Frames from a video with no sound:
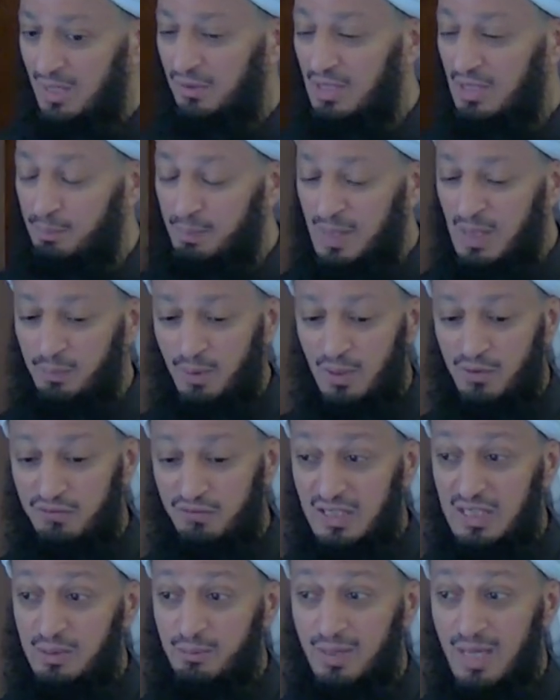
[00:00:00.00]
the people of
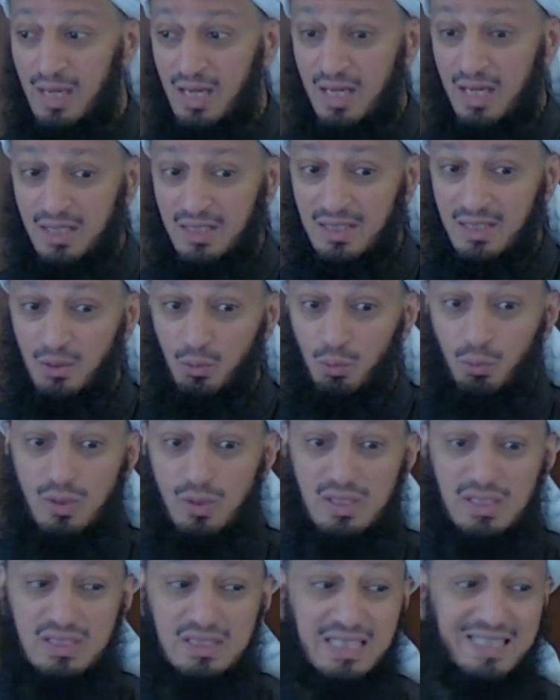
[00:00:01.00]
Iman
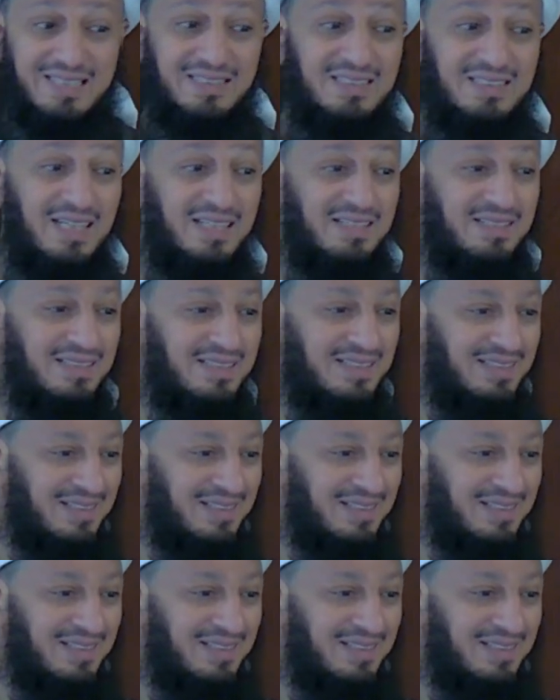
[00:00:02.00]
were tested.